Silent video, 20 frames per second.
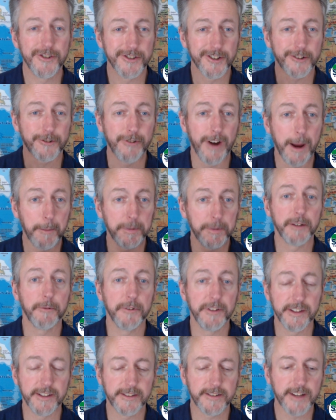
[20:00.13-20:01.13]
are grappling
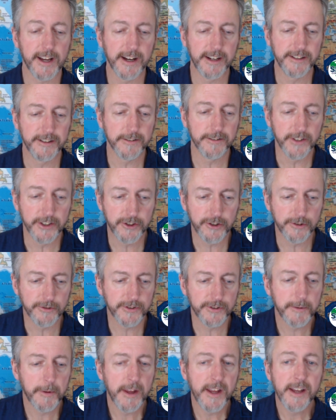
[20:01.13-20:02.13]
with these kinds of
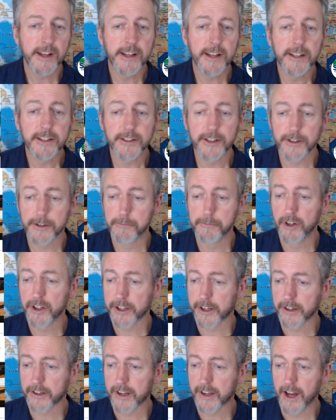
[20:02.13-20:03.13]
issues. So some really
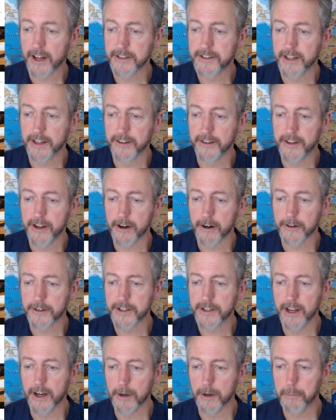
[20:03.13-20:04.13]
good content there
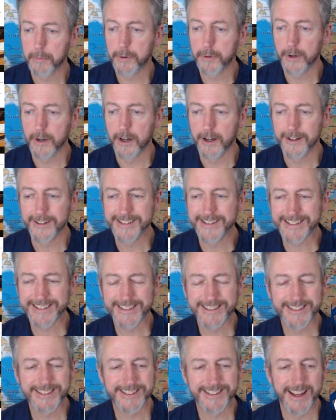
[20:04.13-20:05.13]
to help
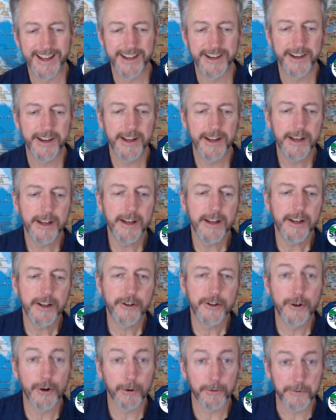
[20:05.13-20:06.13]
extend
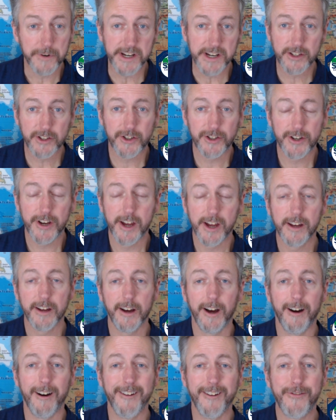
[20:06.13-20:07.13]
your reach
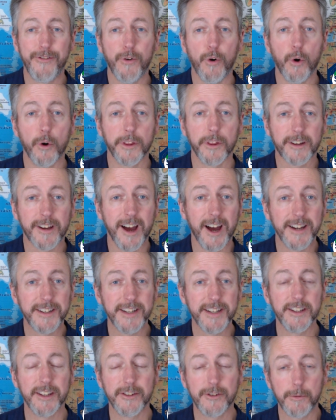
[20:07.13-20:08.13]
for the
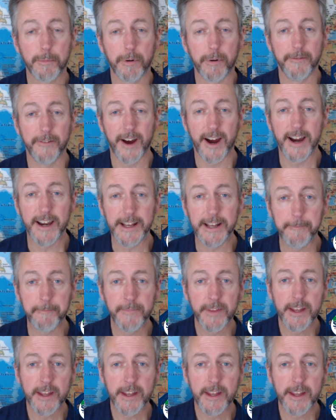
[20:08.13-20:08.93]
content that you're providing,